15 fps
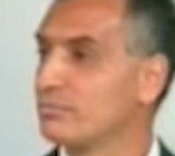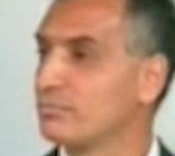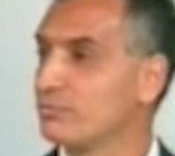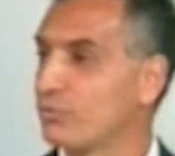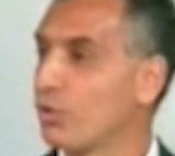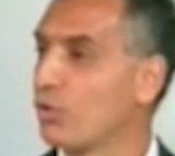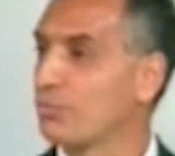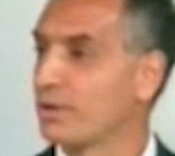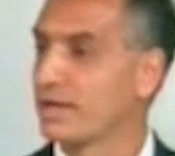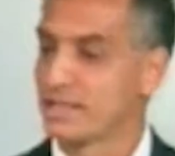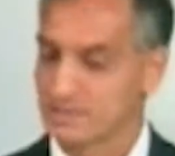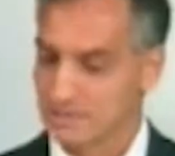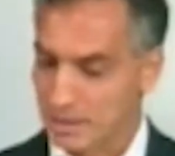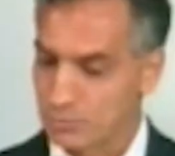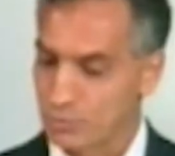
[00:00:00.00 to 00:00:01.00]
floor
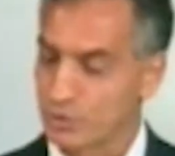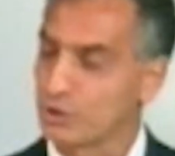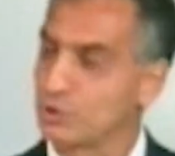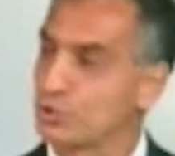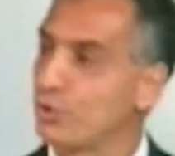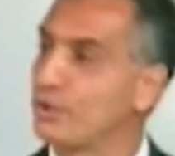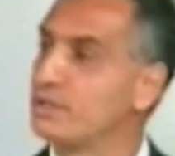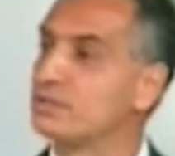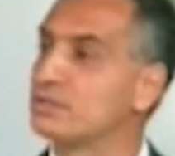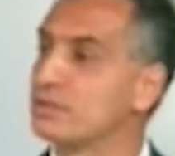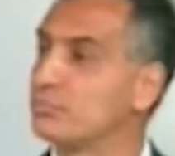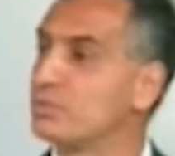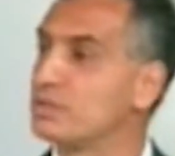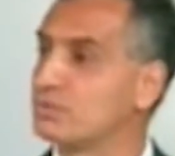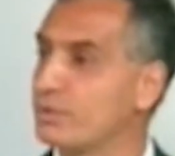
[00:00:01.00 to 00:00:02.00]
plates and put a joint
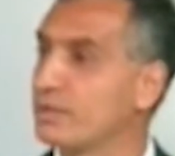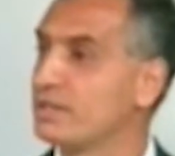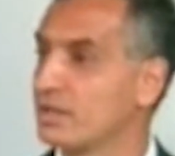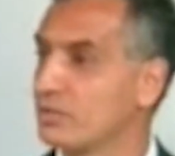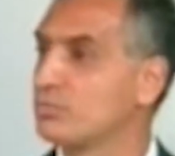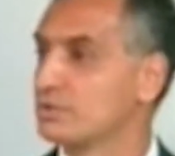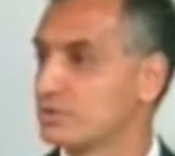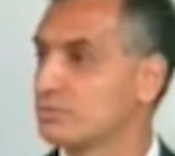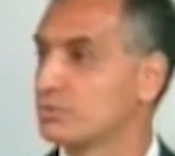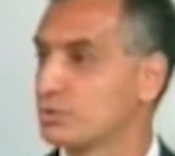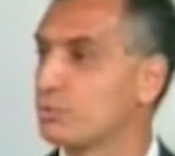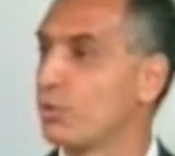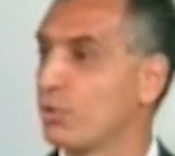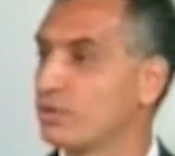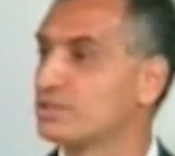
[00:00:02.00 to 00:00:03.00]
in between them, which we
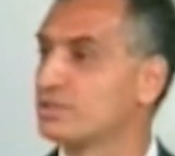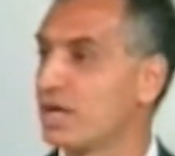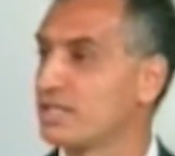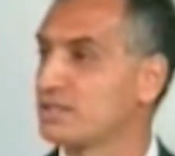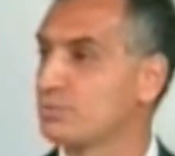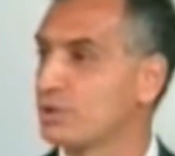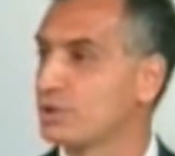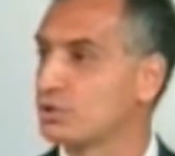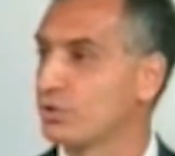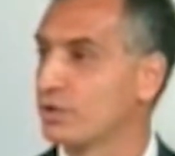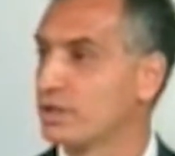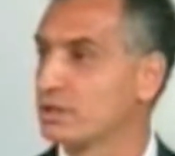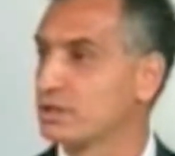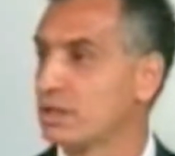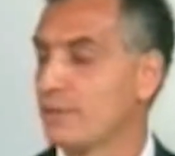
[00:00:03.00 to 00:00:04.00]
call the seismic
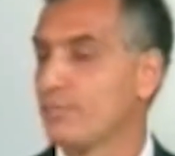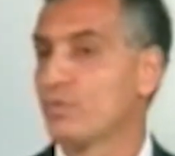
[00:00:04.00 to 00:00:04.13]
joint.